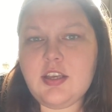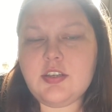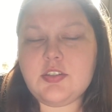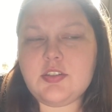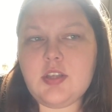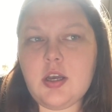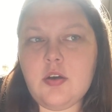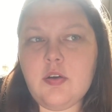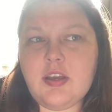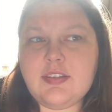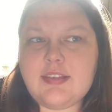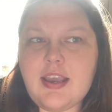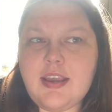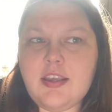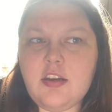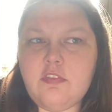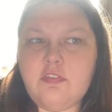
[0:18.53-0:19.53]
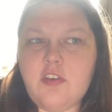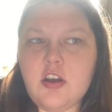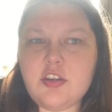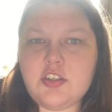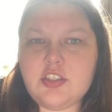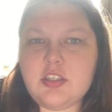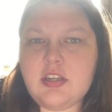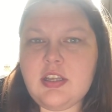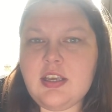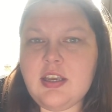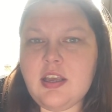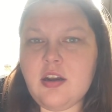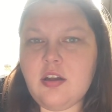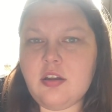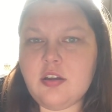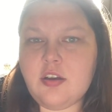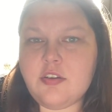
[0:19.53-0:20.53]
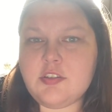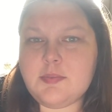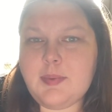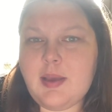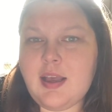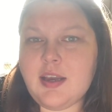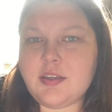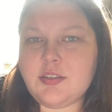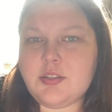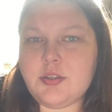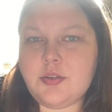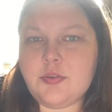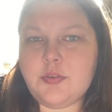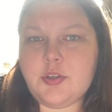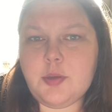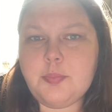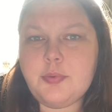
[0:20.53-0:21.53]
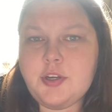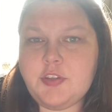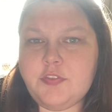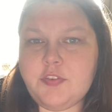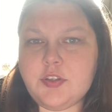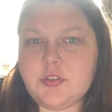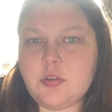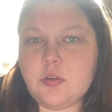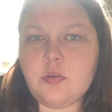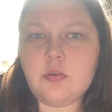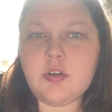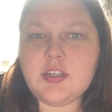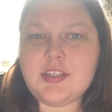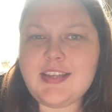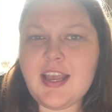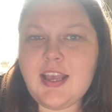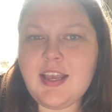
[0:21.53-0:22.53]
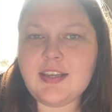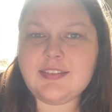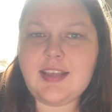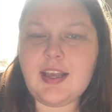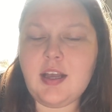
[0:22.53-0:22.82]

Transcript: So executive functioning, it all goes back to your prefrontal cortex,